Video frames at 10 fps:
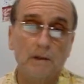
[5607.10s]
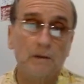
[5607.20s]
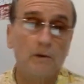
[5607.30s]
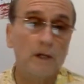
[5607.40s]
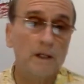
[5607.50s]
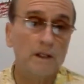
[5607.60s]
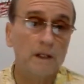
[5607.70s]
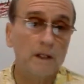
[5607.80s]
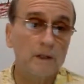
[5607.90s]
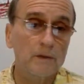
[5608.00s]

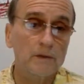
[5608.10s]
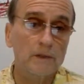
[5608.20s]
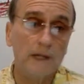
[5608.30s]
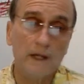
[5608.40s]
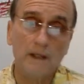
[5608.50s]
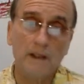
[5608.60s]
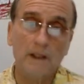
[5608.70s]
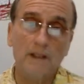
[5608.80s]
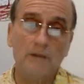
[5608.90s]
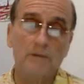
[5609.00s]
crocodiles and
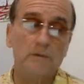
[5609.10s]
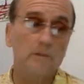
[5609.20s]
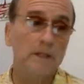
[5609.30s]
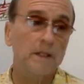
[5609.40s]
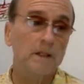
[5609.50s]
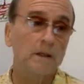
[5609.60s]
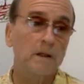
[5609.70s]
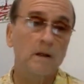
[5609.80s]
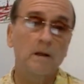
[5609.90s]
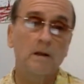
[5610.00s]
alligators and making
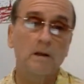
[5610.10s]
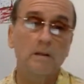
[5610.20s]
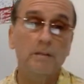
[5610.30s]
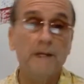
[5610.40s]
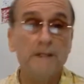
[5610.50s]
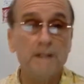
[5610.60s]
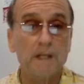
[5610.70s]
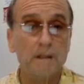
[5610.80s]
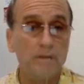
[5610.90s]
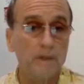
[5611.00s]
pets
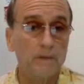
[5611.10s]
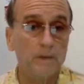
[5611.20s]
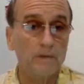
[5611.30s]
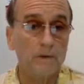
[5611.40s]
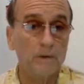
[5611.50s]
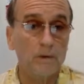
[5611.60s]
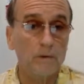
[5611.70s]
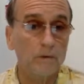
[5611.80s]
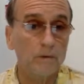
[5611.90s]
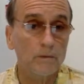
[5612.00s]
out of them, even though
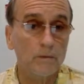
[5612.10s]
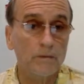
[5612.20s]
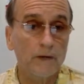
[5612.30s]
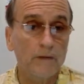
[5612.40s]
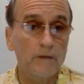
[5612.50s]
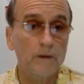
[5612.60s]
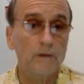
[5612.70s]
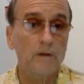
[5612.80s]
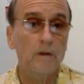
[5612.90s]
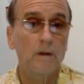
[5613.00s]
they're
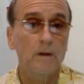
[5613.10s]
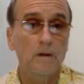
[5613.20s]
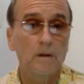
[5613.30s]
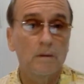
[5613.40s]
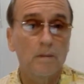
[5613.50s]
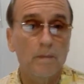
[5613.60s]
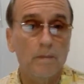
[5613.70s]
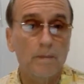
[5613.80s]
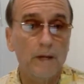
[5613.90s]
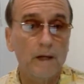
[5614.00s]

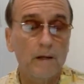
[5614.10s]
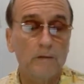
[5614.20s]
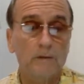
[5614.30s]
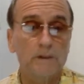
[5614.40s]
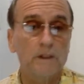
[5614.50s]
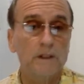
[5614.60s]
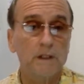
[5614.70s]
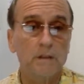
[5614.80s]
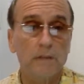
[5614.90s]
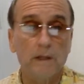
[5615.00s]
500-pound,
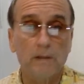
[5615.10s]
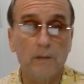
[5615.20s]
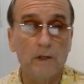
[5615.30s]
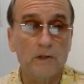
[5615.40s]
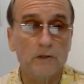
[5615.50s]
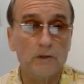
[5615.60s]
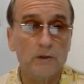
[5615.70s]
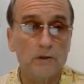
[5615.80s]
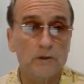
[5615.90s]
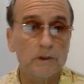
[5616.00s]
600-pound
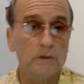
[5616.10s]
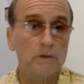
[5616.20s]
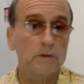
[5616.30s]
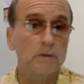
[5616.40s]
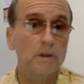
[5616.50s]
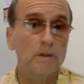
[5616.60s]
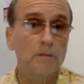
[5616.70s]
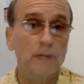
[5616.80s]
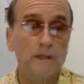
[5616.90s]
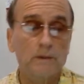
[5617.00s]
monsters that could
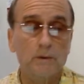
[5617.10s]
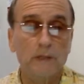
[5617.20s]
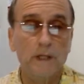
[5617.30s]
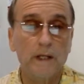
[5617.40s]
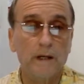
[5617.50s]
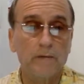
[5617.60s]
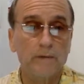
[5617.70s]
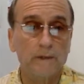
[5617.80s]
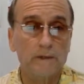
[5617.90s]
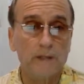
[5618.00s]
bite you in half
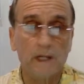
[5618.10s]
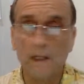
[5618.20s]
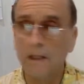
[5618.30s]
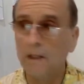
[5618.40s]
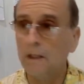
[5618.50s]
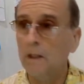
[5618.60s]
in a second.